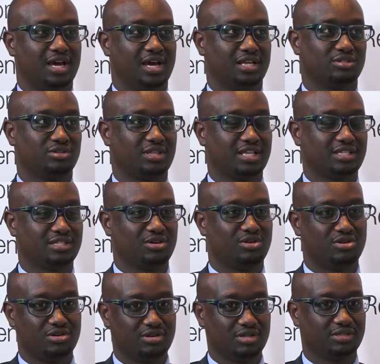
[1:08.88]
And so that's the
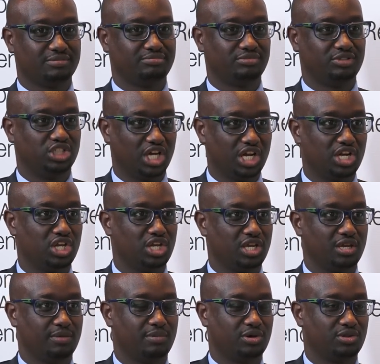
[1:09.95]
whole
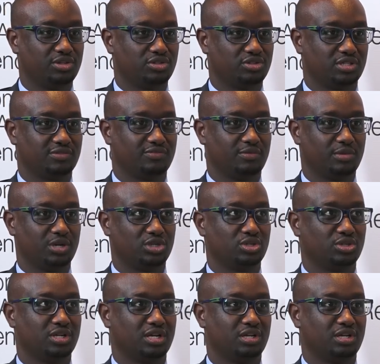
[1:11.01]
journey about the transformation.